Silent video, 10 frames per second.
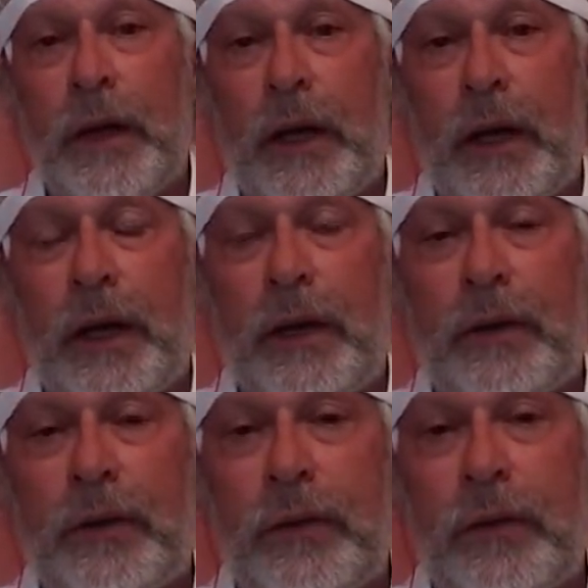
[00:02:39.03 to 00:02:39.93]

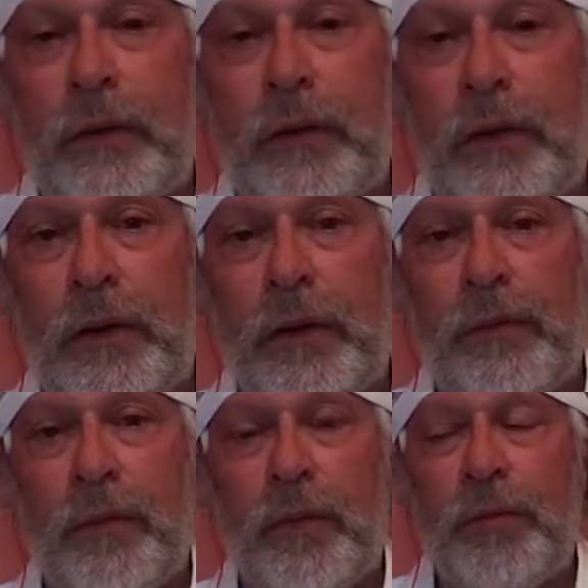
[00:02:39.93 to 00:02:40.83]
And
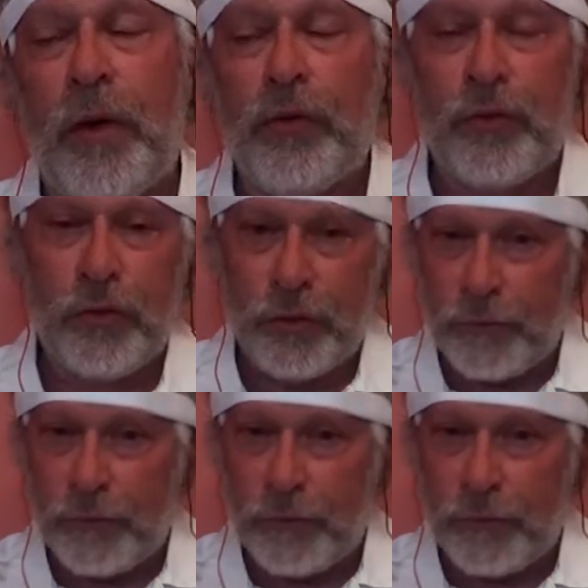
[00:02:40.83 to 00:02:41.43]
with both